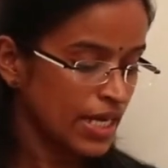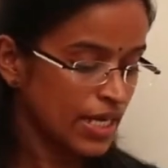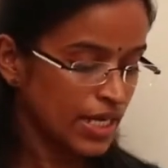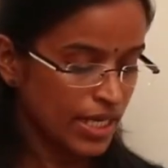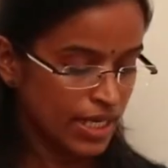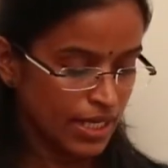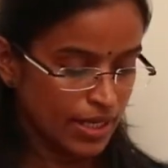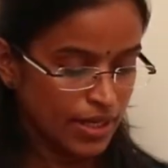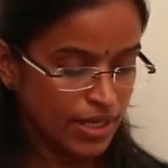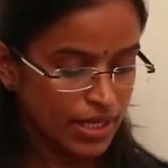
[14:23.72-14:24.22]

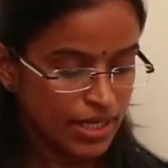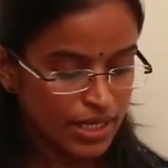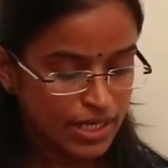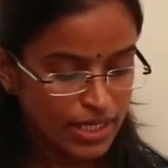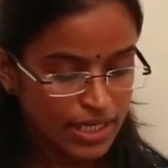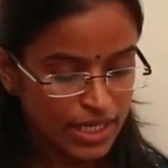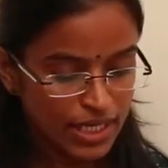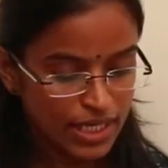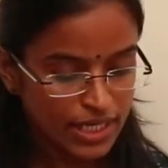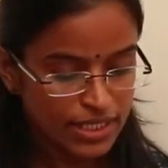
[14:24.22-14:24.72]
D,
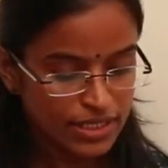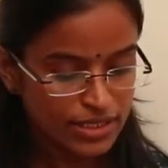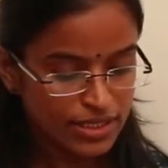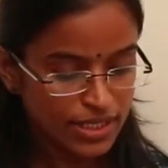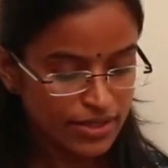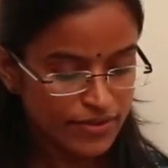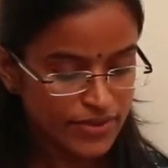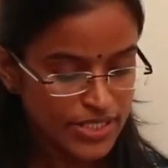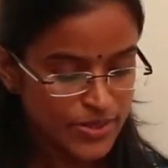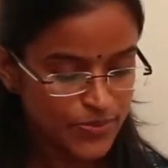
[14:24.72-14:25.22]

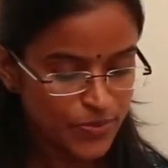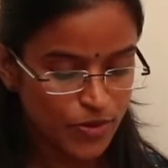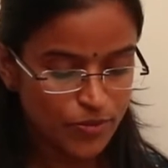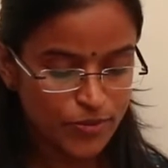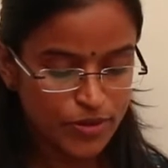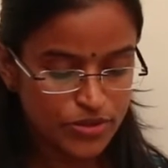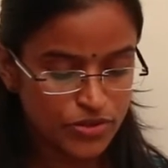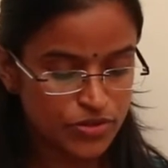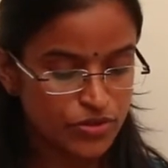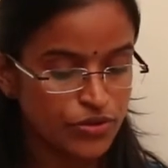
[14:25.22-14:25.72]
it covers
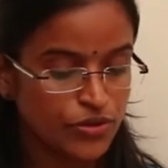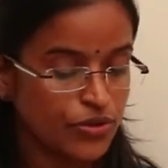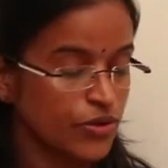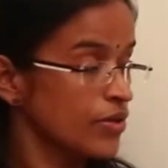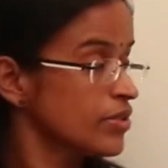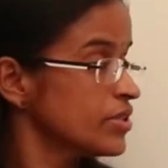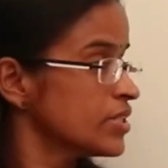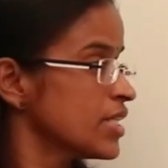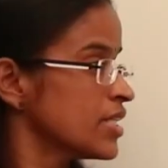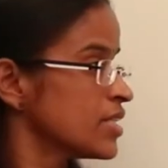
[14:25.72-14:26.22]
promotion of
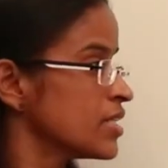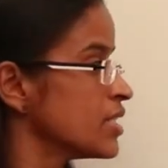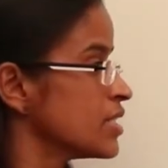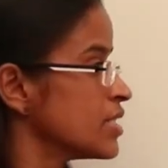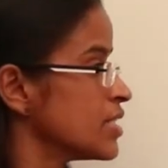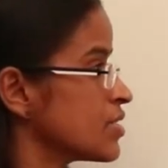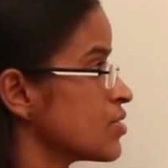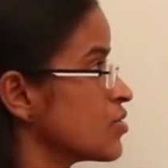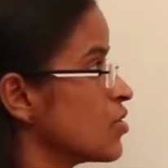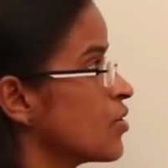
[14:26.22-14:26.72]
growth.
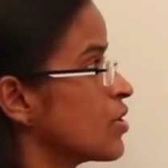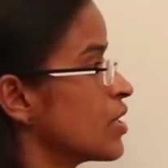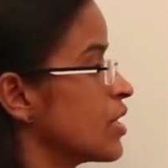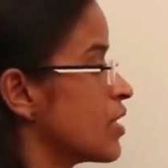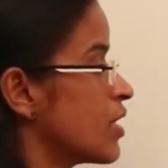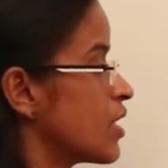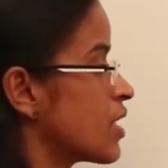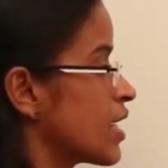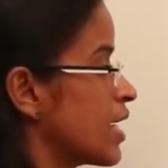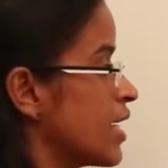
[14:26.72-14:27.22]
This is not
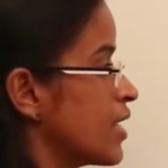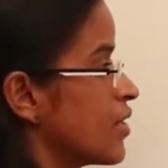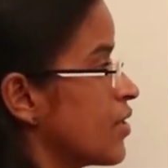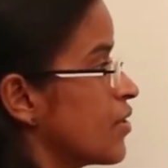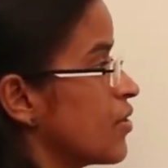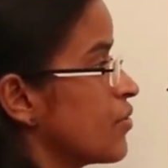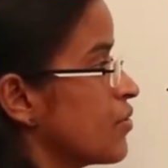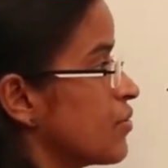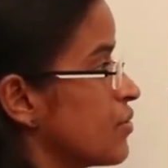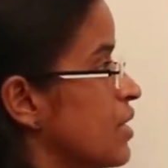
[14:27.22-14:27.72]
at all
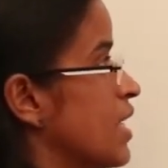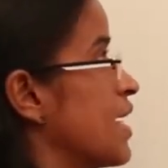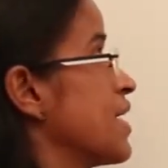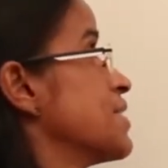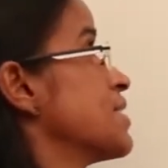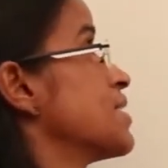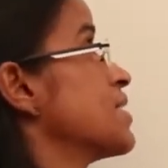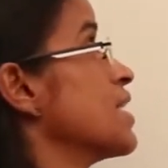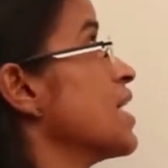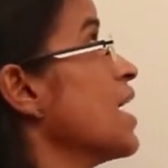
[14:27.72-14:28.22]
related to the
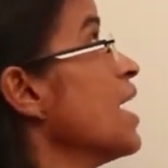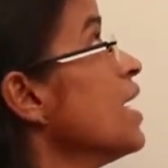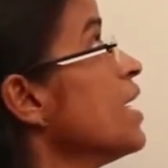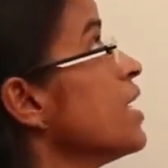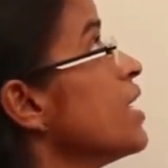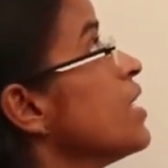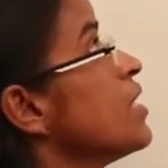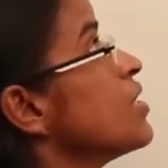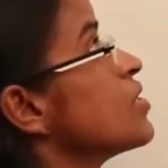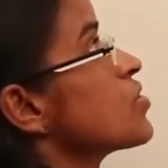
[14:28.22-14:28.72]

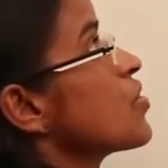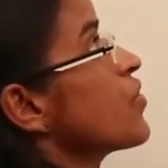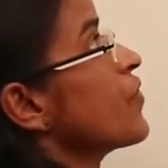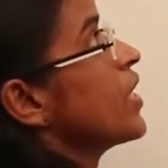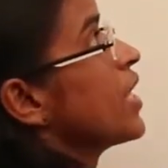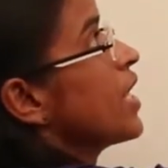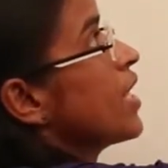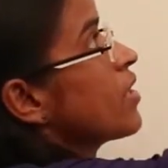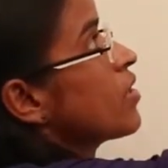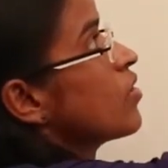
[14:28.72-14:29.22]
HDA. So
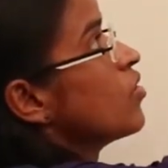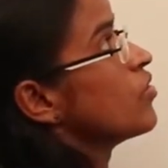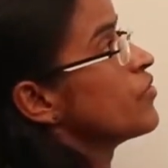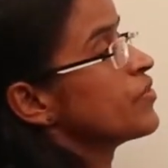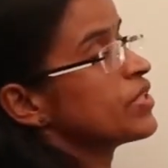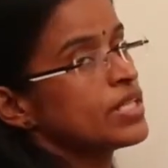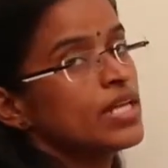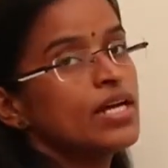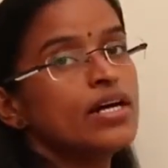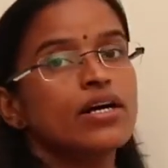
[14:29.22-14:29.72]
we can go
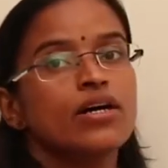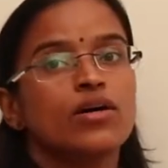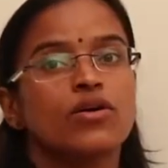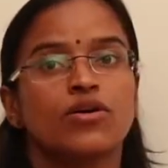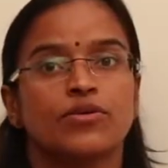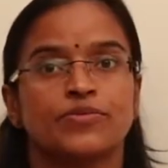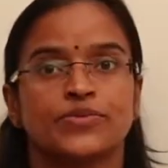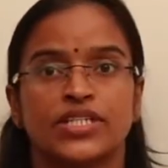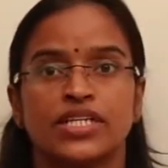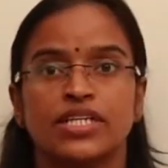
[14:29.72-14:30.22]
with the
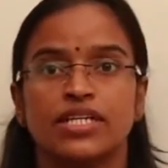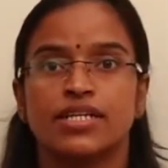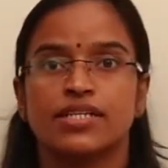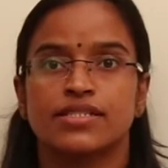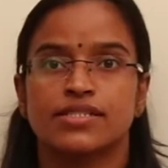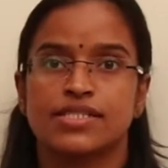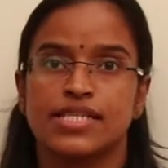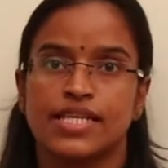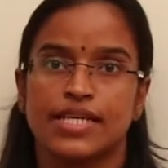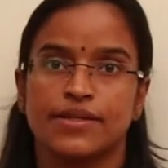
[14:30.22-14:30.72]
option
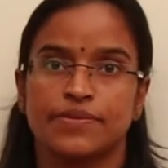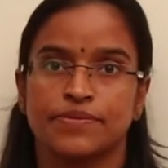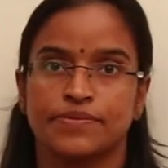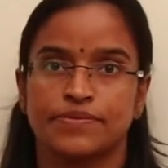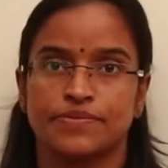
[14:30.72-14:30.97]
C.